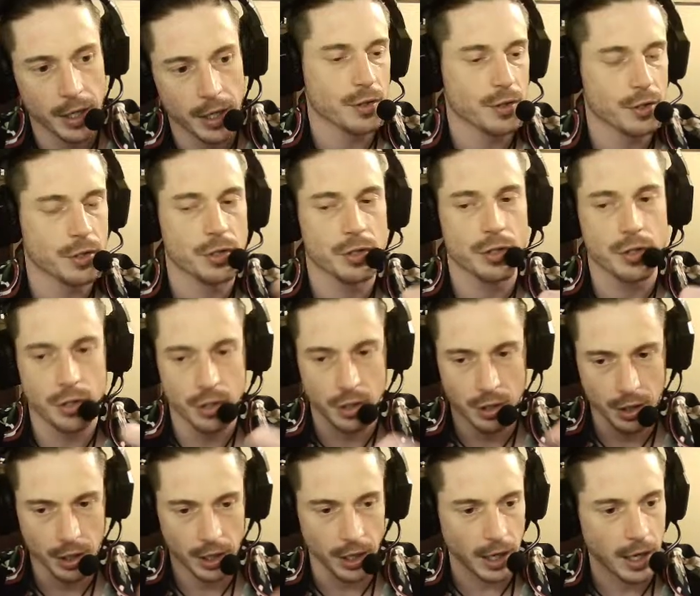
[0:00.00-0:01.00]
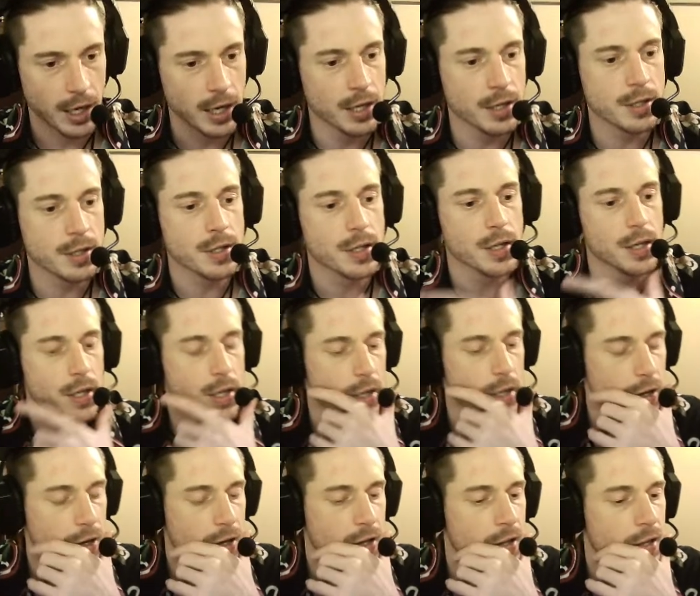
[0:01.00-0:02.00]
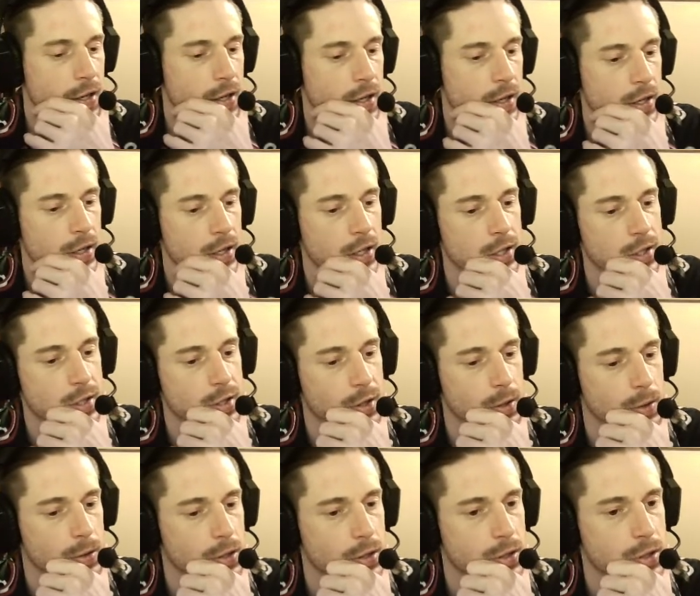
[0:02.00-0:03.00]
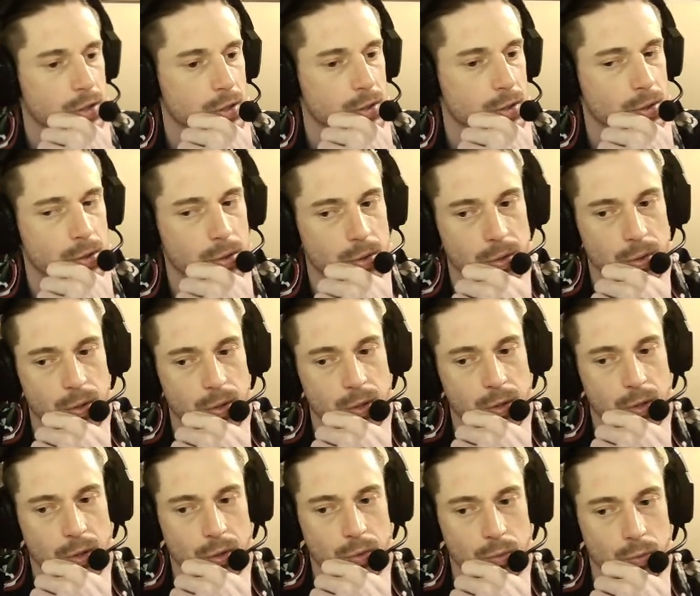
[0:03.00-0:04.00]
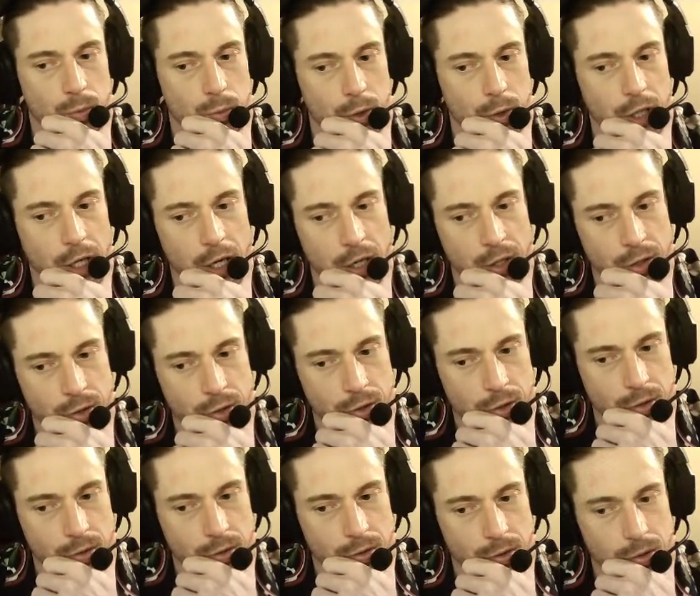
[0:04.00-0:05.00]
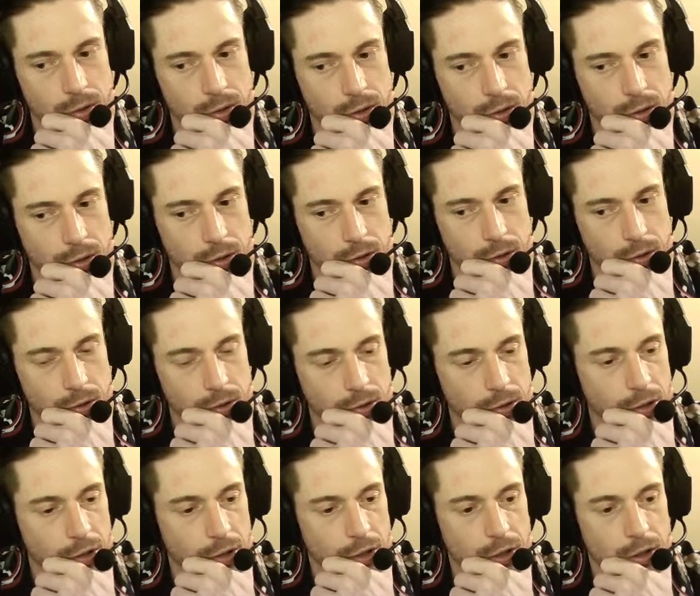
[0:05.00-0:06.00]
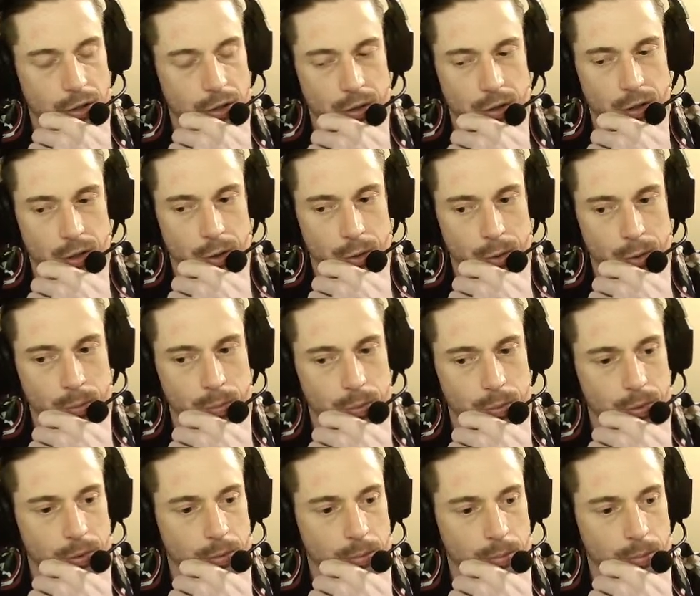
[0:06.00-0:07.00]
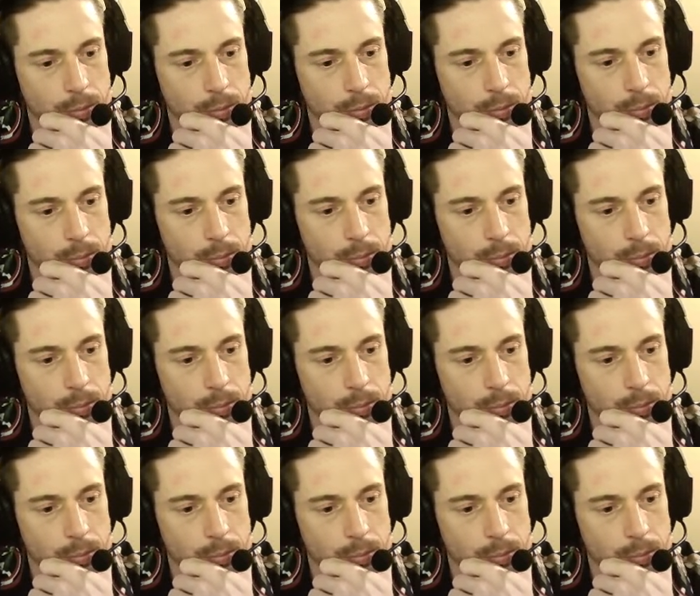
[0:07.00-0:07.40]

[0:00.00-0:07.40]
function's just gonna like end, and then it's going to re-enter the loop, but